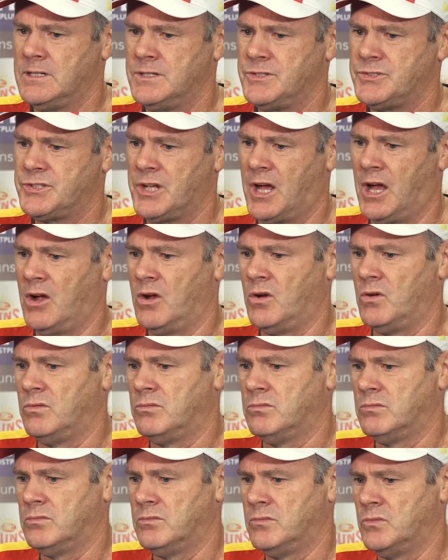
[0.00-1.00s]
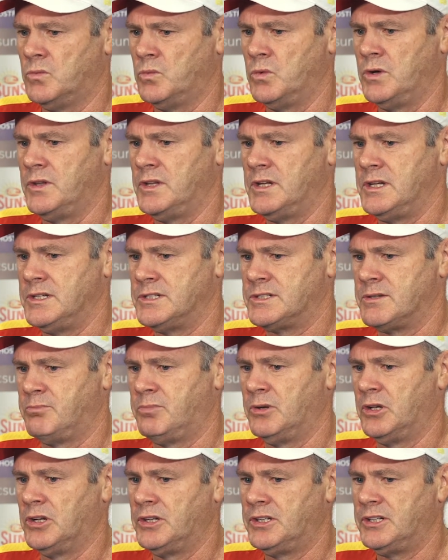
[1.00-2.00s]
So with his
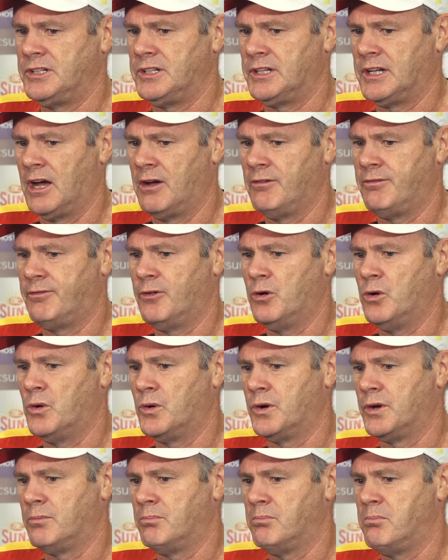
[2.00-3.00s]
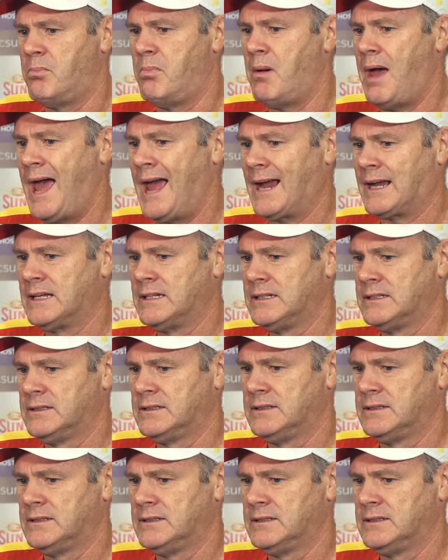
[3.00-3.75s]
ability to go forward and back,